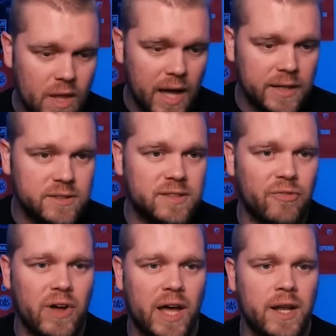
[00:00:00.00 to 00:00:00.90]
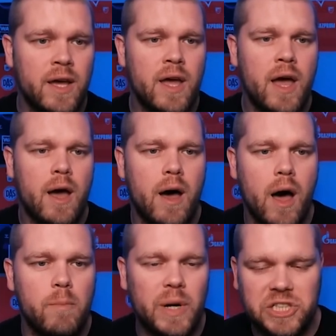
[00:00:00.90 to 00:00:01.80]
And Stefan
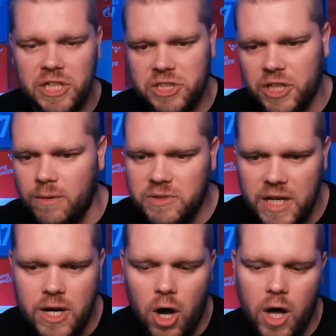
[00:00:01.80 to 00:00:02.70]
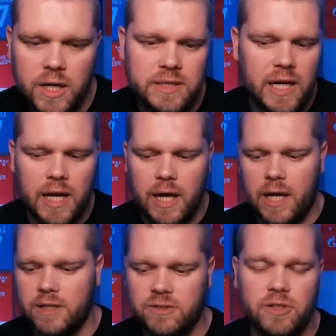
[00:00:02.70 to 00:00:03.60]
Bejic comes in as
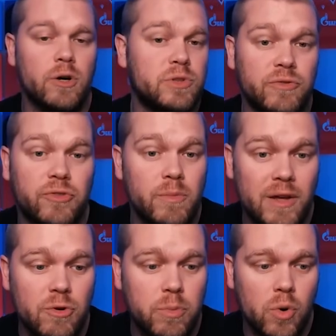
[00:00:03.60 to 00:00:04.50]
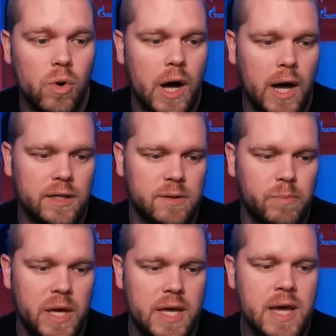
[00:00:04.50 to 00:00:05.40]
an option from Liverpool to
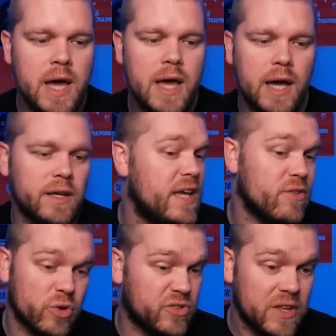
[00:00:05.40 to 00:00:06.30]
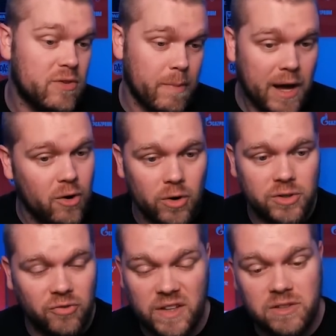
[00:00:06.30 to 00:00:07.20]
be either a centre-back or a
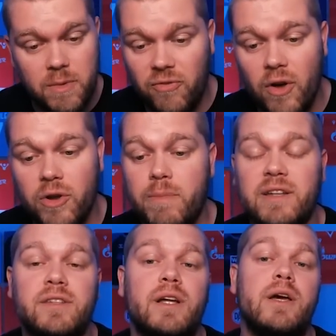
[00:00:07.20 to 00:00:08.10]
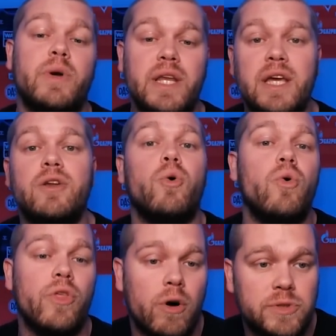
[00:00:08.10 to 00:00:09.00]
defensive midfielder. Basically, we need
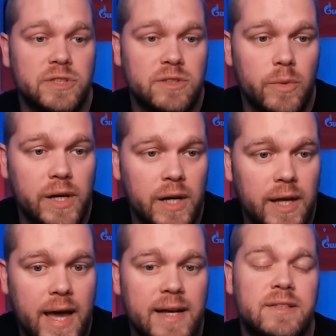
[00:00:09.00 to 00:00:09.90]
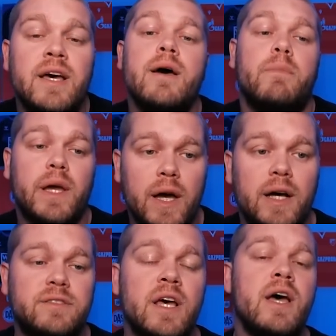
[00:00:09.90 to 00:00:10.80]
all the options that we can get,
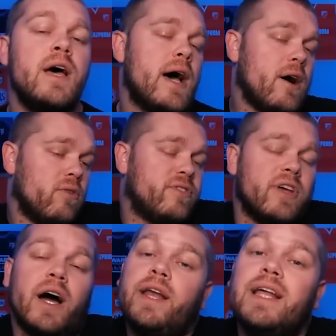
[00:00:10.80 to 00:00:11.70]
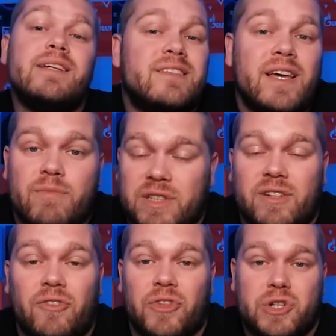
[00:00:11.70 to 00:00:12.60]
because obviously I needed to give
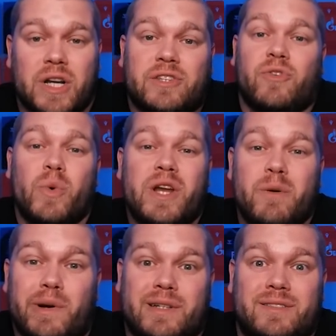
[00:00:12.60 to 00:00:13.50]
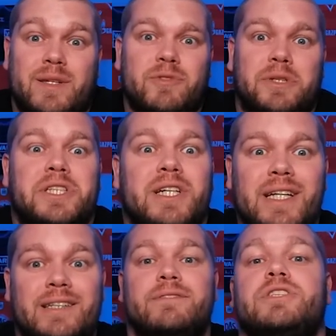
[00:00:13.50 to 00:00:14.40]
myself the transfer window because Ipswich are going to
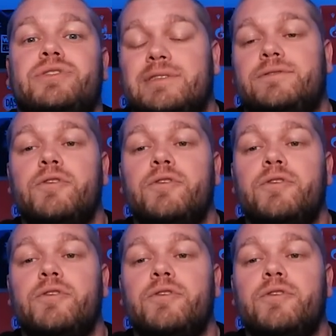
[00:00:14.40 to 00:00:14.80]
have the transfer